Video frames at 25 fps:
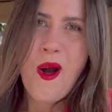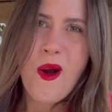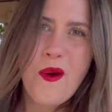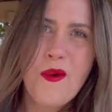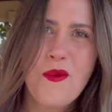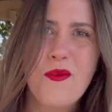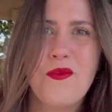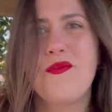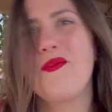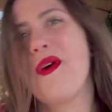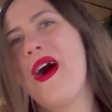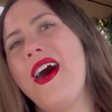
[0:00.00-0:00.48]

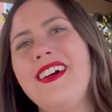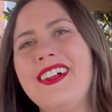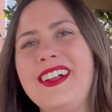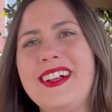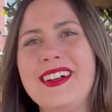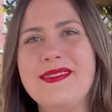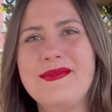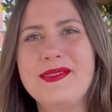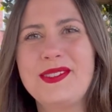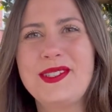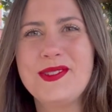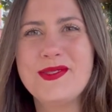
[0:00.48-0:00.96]

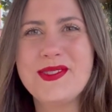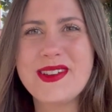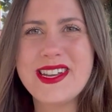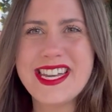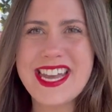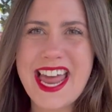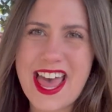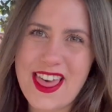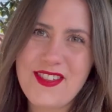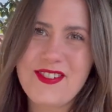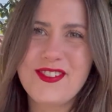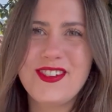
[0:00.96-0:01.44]
Welcome to
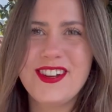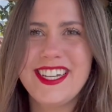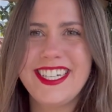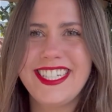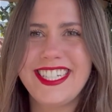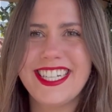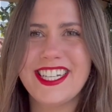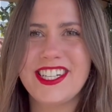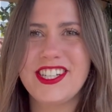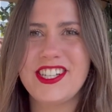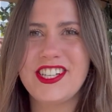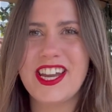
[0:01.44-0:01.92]
another
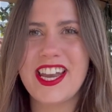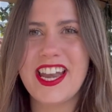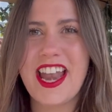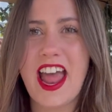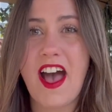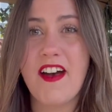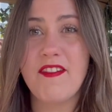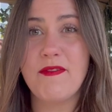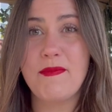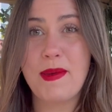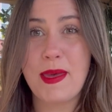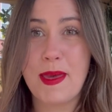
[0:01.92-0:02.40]
edition
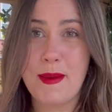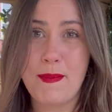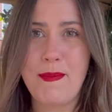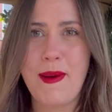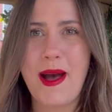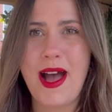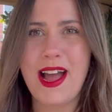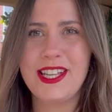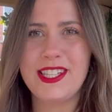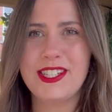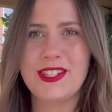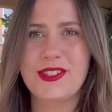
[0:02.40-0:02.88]
of Pit
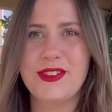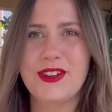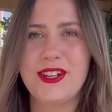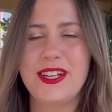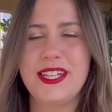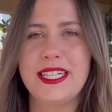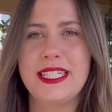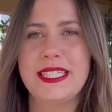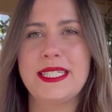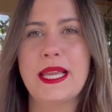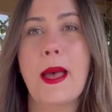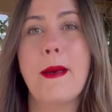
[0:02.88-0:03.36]
Boss
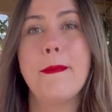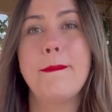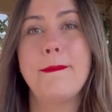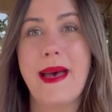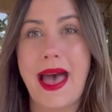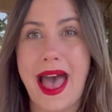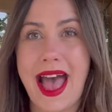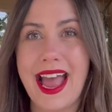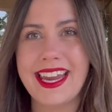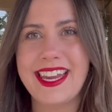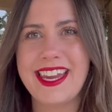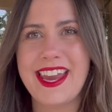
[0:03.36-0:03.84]
Grill's
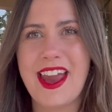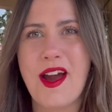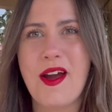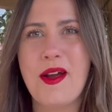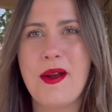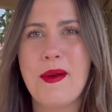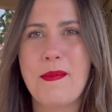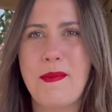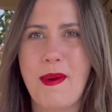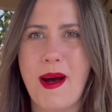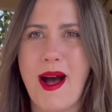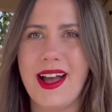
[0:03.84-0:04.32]

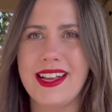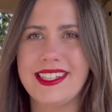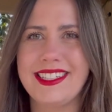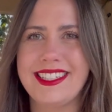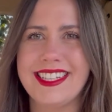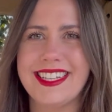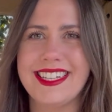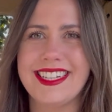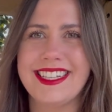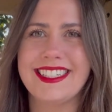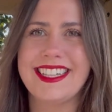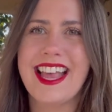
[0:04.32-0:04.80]
Backyard
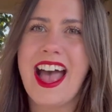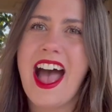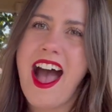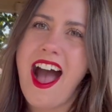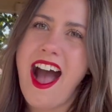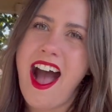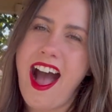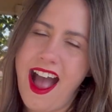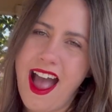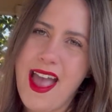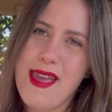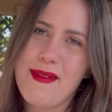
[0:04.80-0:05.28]
Bosses.
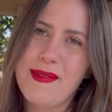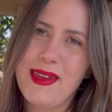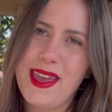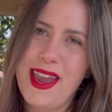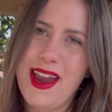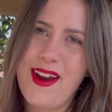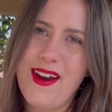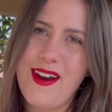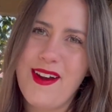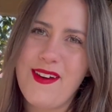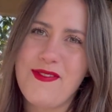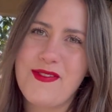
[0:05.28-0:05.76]
I'm
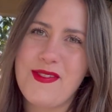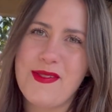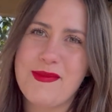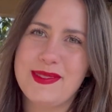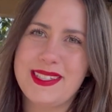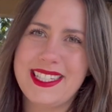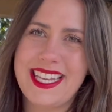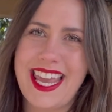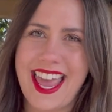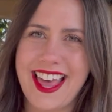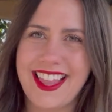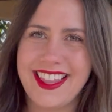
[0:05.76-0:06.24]
Kara from
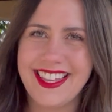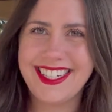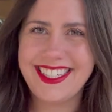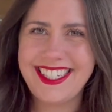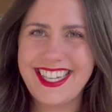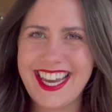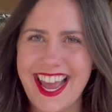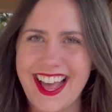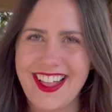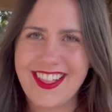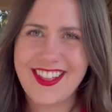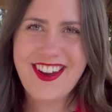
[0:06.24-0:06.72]
Scale and
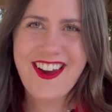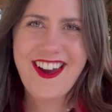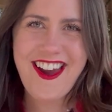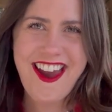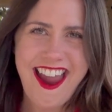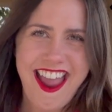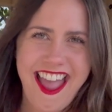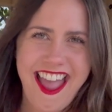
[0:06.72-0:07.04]
Taylor.